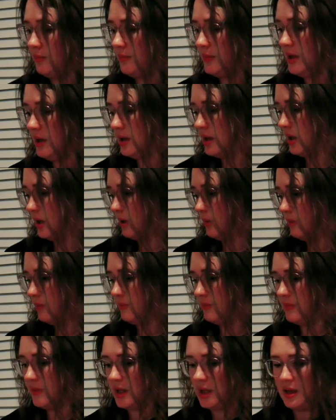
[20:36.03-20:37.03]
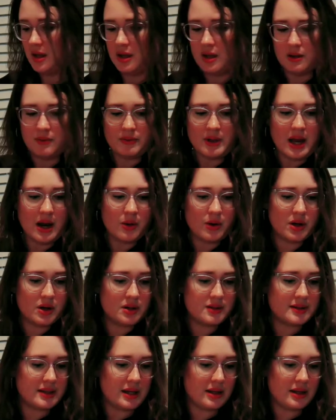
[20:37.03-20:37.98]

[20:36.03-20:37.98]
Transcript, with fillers: There you go. Flowers,